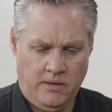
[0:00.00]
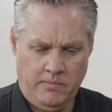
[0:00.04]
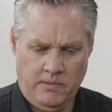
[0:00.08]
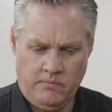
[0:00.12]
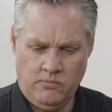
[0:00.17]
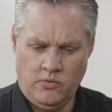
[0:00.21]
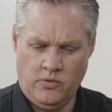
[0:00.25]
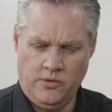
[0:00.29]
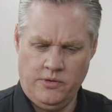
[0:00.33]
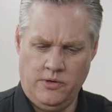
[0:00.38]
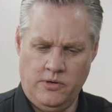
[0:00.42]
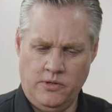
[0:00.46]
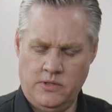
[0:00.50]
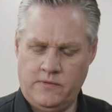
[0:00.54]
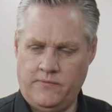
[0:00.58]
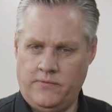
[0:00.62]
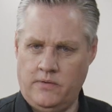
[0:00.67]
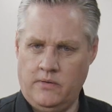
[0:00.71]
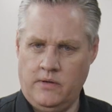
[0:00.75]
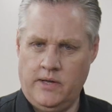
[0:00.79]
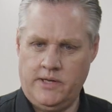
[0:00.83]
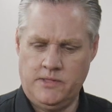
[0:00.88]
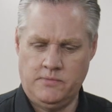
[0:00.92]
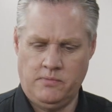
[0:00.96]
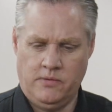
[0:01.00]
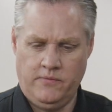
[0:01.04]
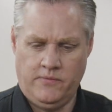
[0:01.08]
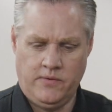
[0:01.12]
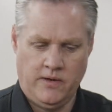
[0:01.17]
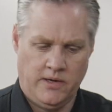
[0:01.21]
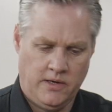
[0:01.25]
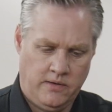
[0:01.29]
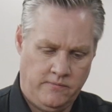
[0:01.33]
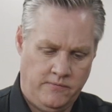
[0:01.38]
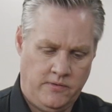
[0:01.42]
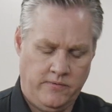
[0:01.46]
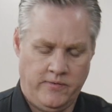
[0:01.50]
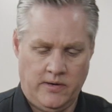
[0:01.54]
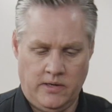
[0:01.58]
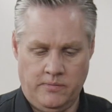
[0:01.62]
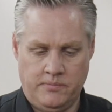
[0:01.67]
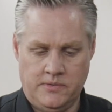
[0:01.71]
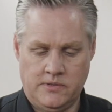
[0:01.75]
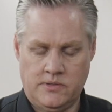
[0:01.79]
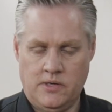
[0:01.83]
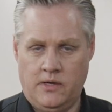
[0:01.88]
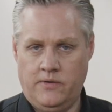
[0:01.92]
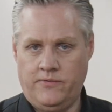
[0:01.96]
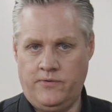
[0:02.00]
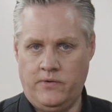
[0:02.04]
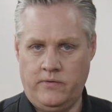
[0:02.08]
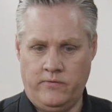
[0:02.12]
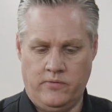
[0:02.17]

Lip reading: a bit more useful as we've kind of developed the software.